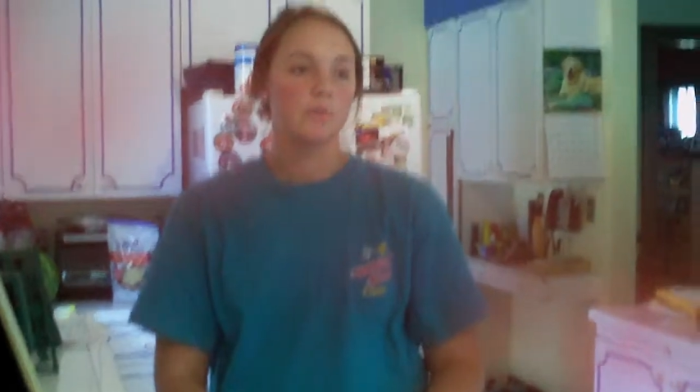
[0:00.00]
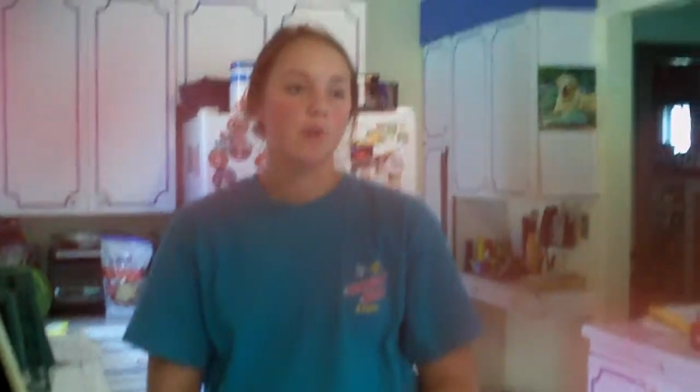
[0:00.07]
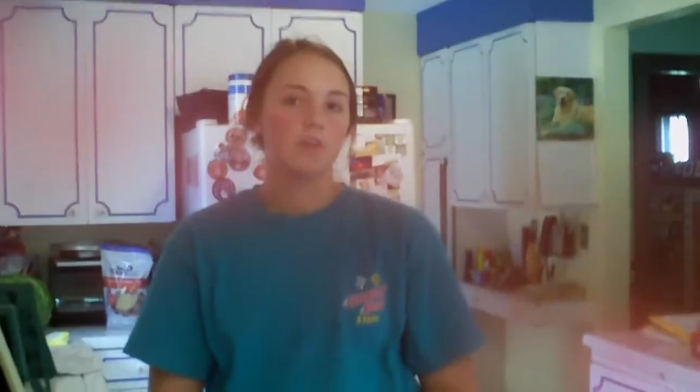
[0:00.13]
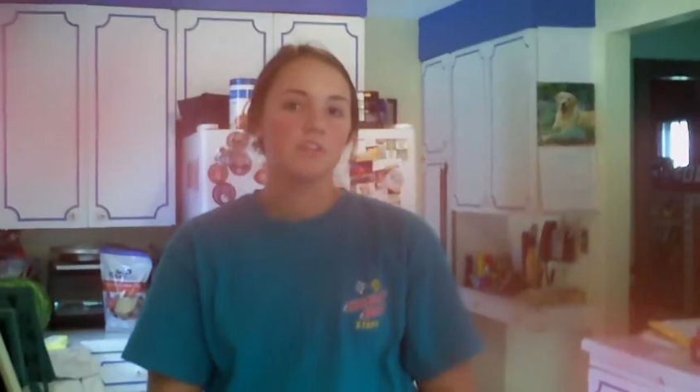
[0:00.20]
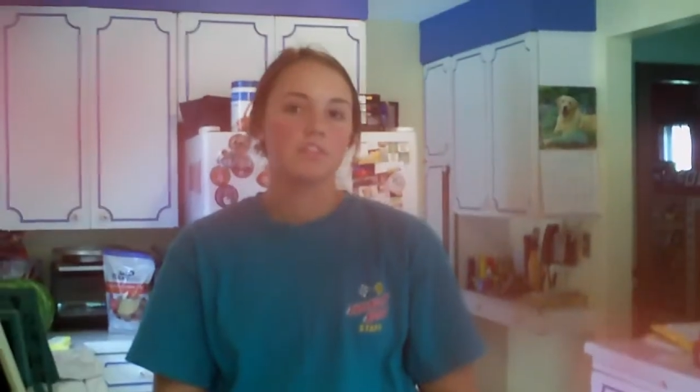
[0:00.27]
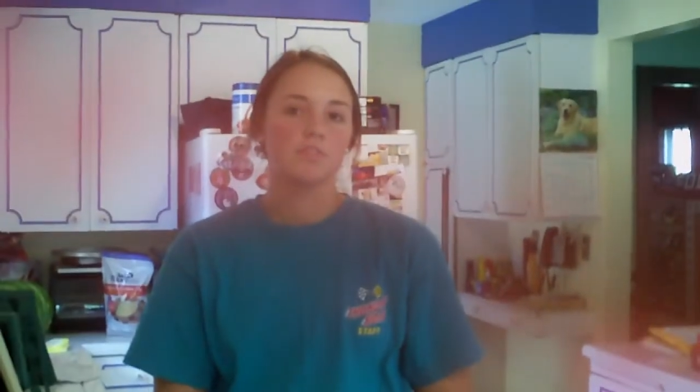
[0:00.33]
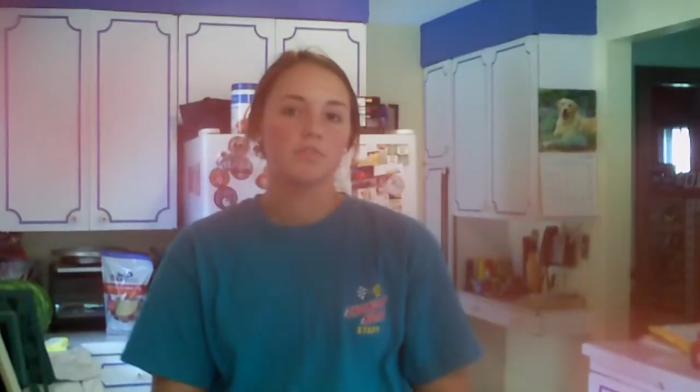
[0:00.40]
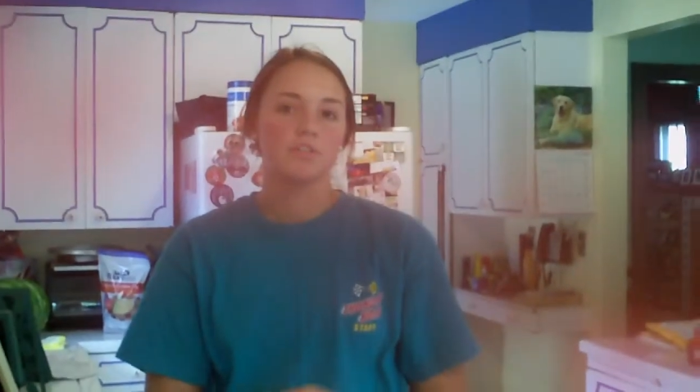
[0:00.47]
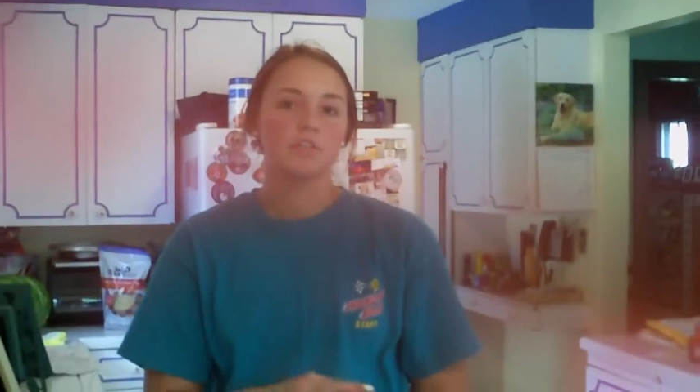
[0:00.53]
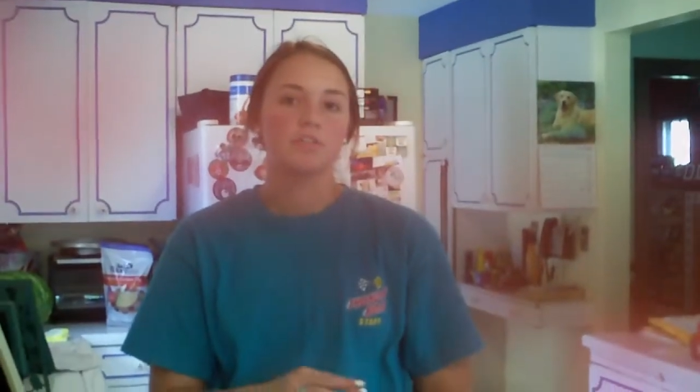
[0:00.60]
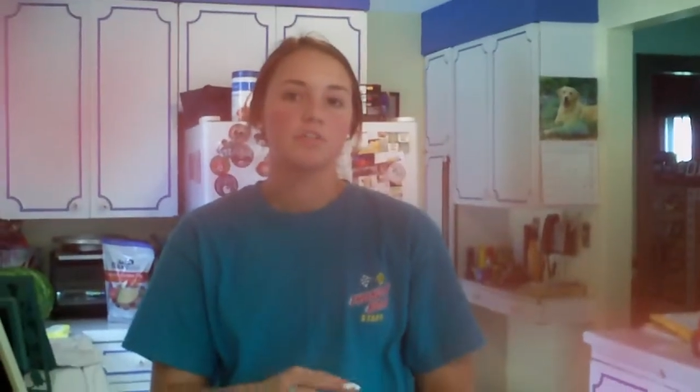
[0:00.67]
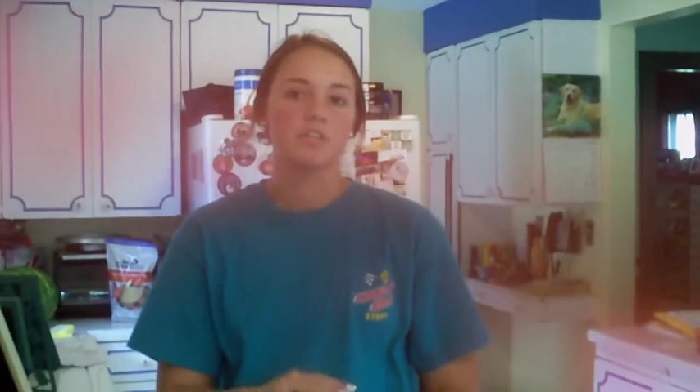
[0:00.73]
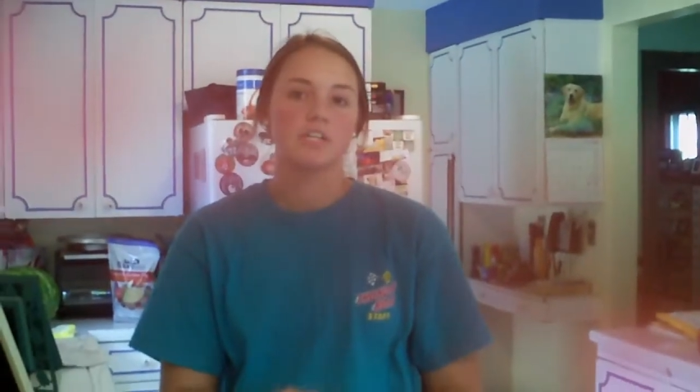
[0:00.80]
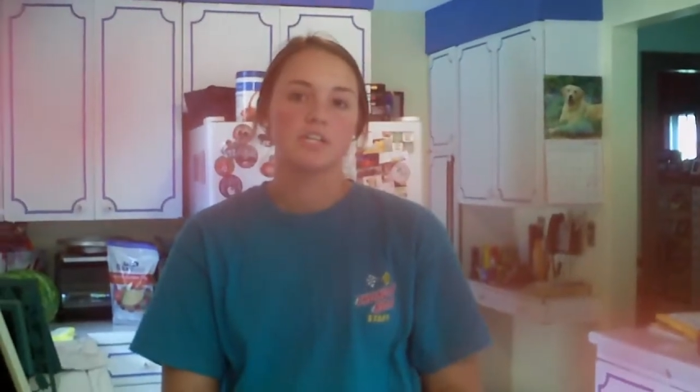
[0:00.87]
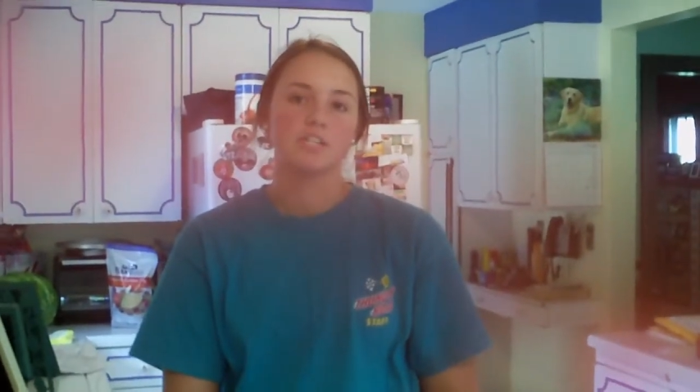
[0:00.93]
all the different
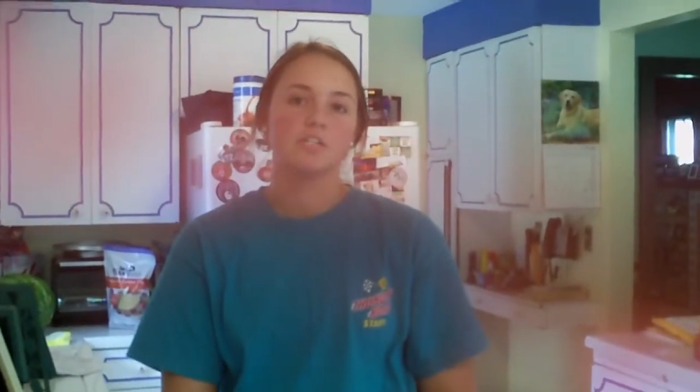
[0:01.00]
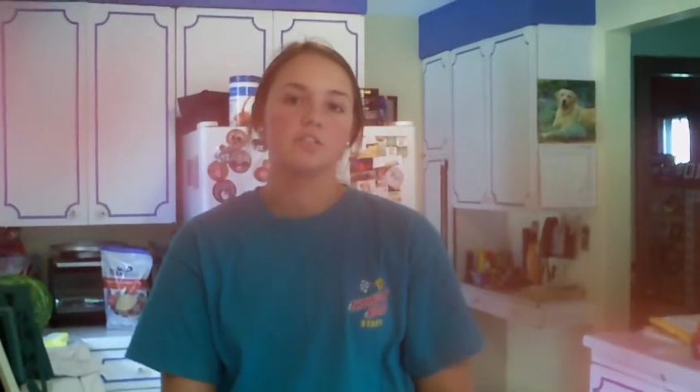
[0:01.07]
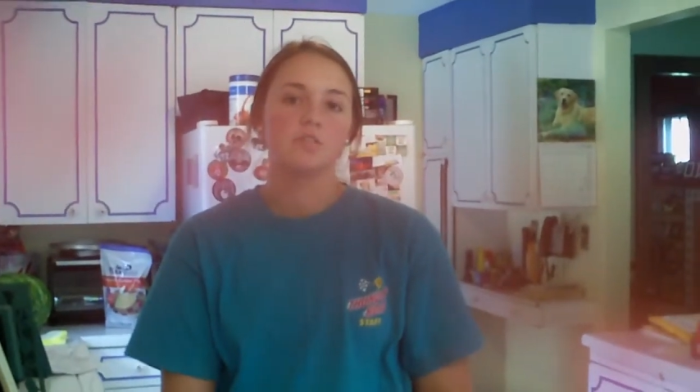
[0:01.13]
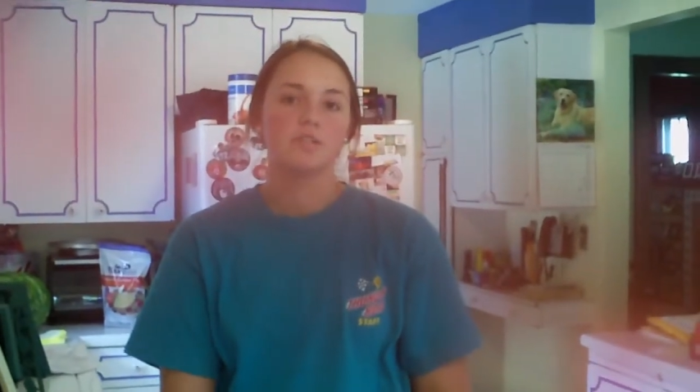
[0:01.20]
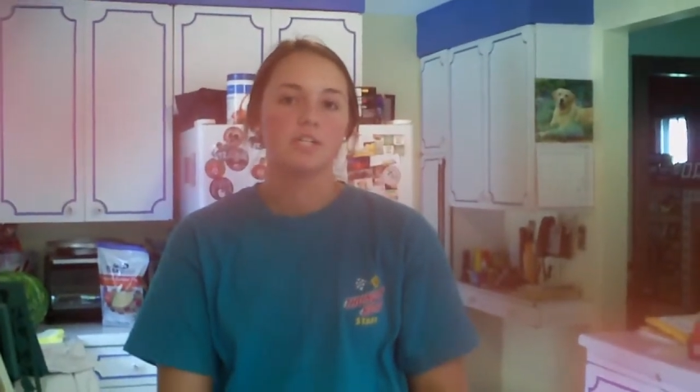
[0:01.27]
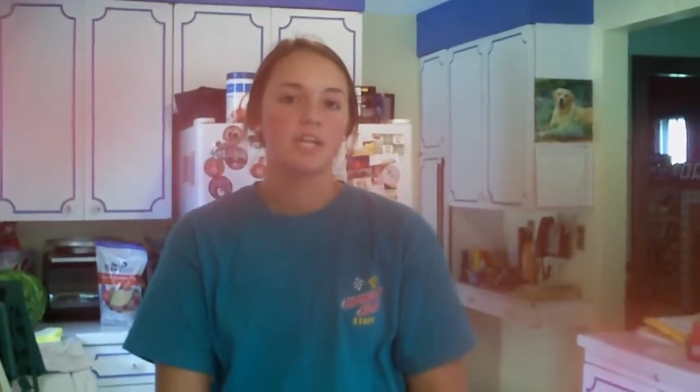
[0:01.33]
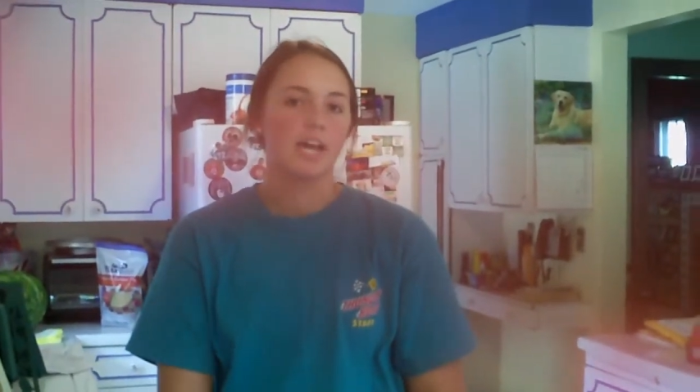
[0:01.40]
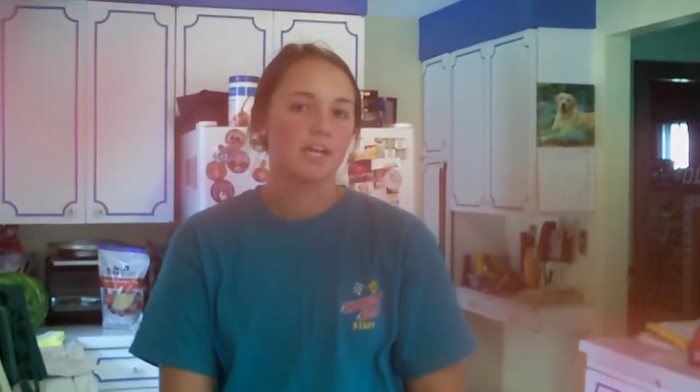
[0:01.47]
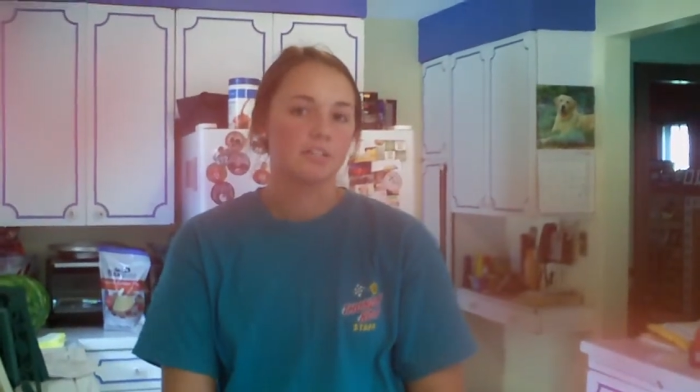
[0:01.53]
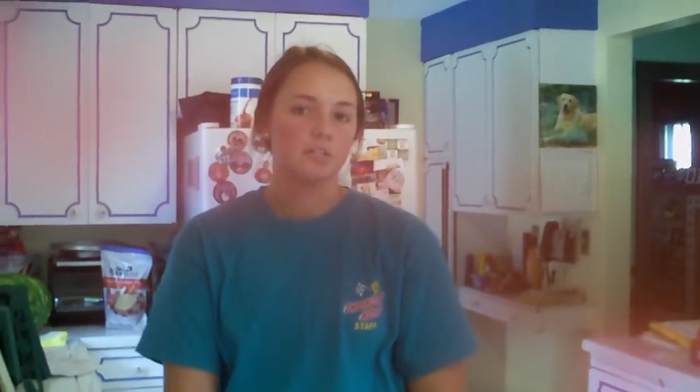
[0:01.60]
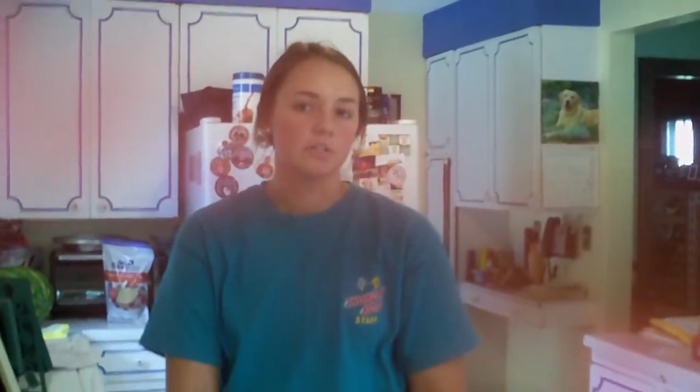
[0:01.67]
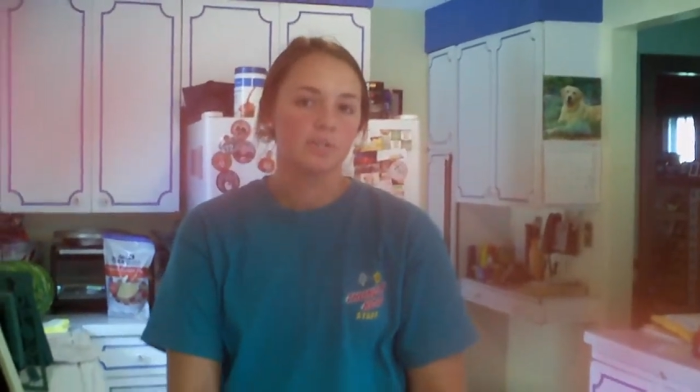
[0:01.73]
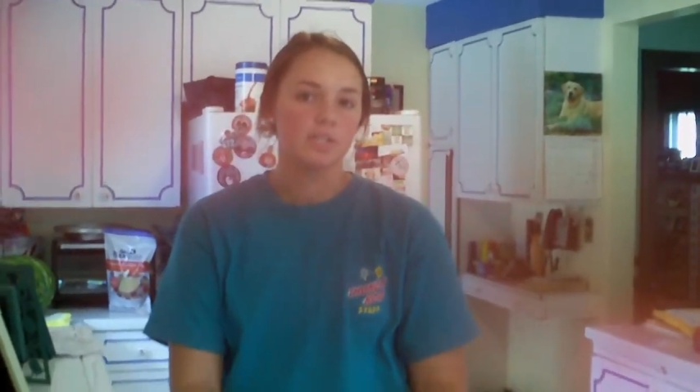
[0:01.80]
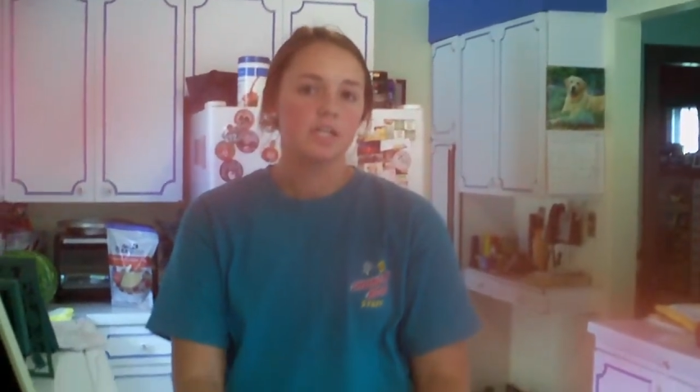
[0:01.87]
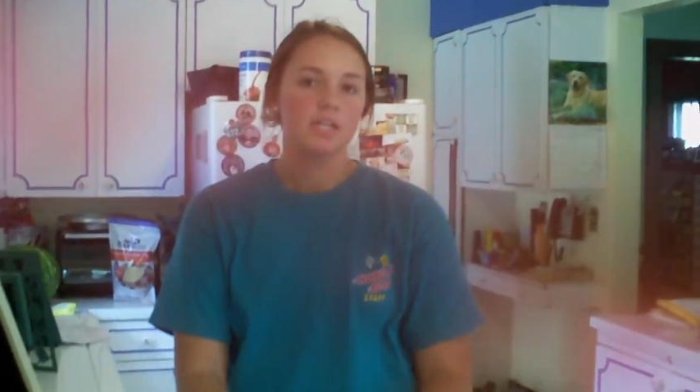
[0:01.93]
ingredients you can add
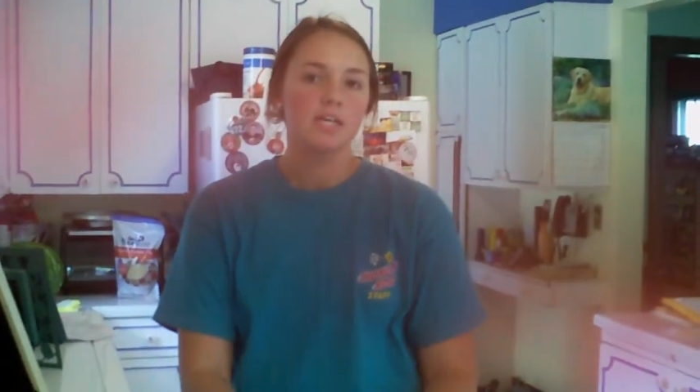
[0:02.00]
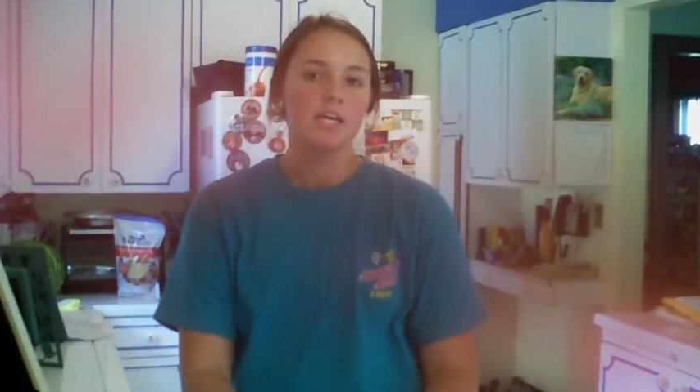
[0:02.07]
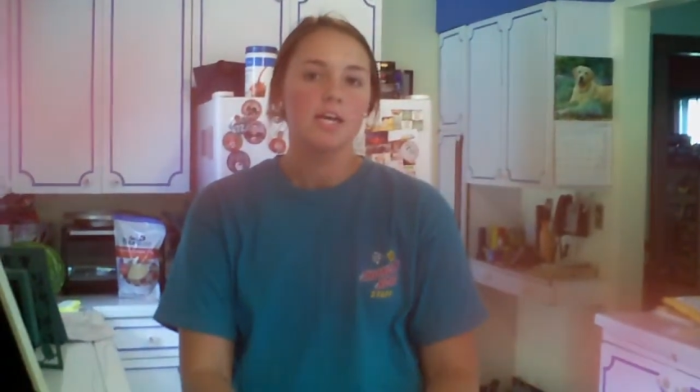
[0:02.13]
to it.